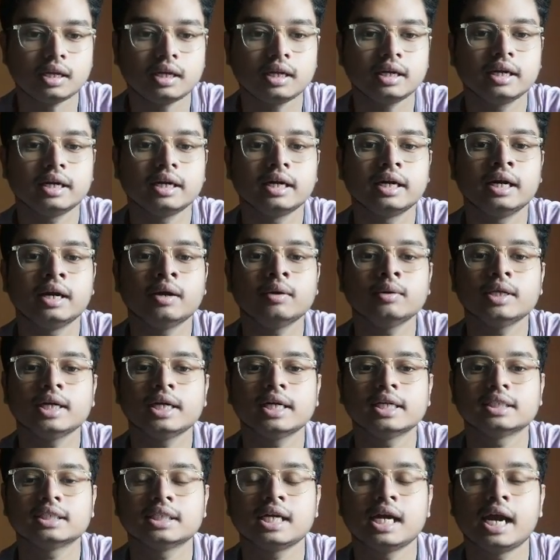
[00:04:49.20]
Now there
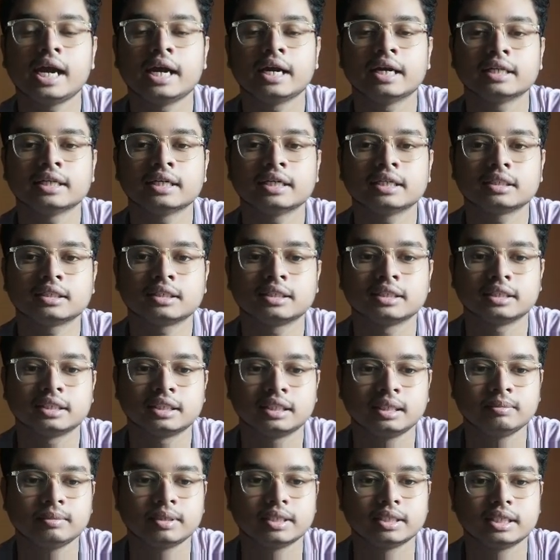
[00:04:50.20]
is another
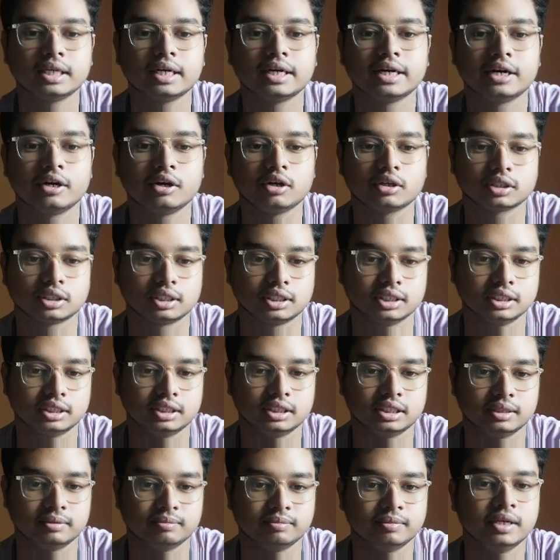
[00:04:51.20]
system, there is a redox
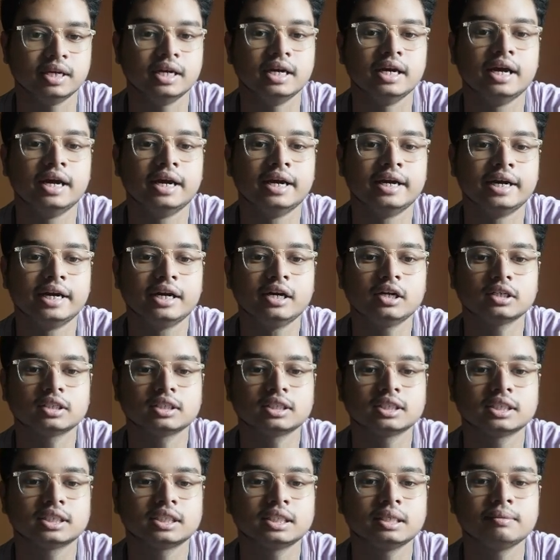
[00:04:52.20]
system. Redox
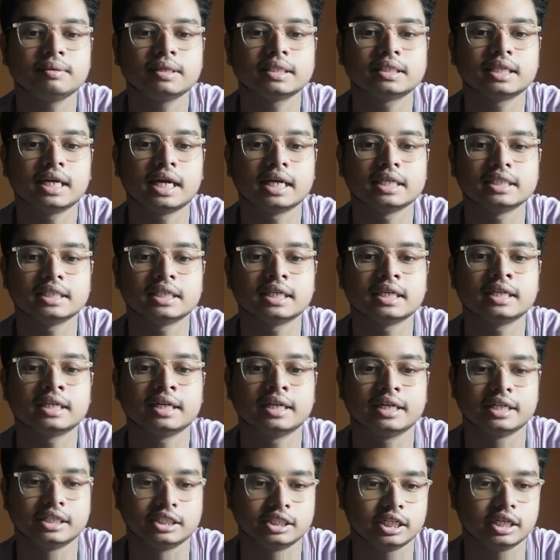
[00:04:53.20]
system has radical
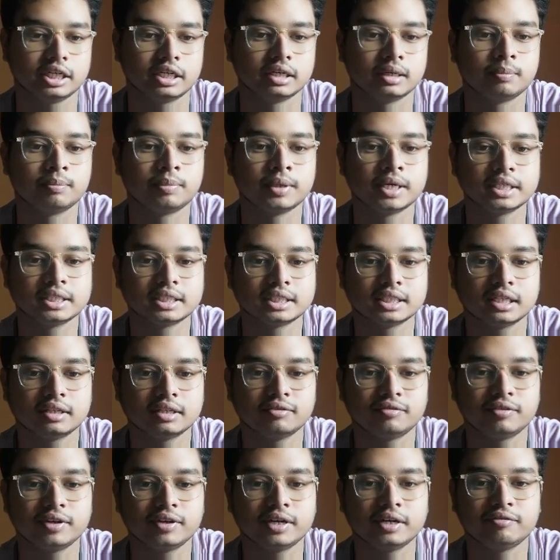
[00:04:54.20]
initiator.
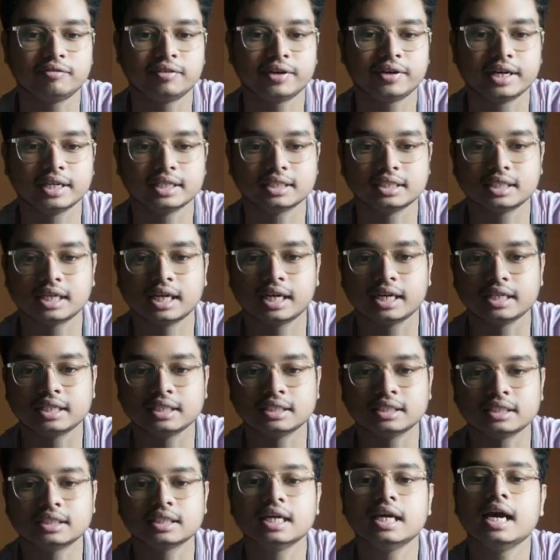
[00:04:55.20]
Persulfate ferrous
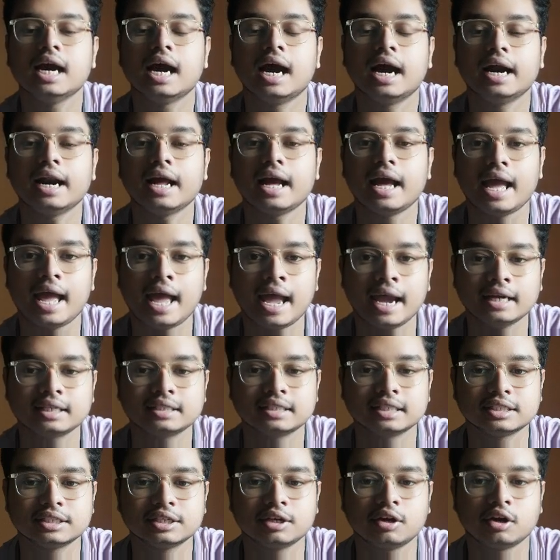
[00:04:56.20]
ions are acts
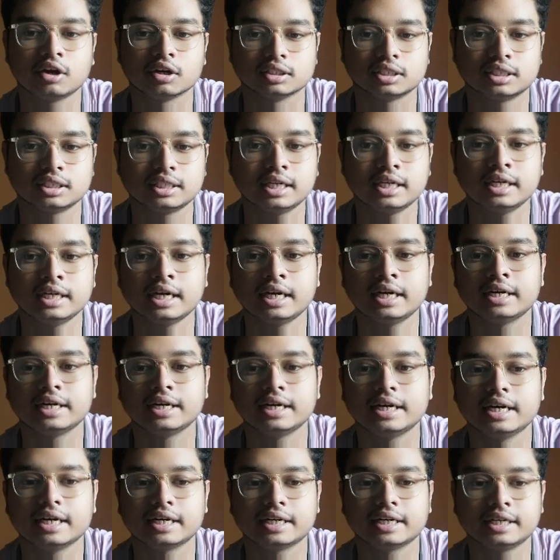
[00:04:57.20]
as an oxidant and
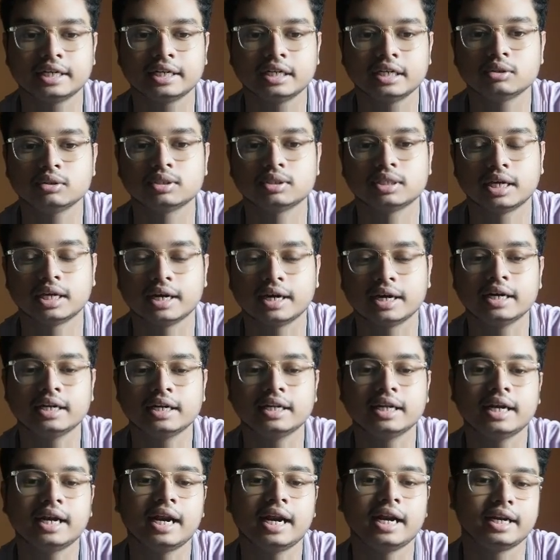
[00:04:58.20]
reductant to generate
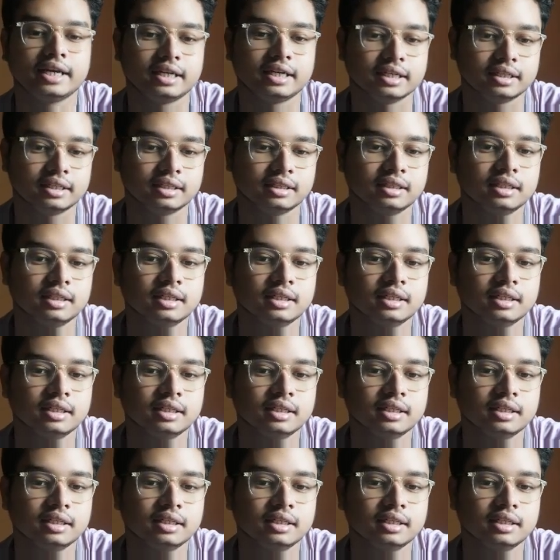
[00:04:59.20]
the radical.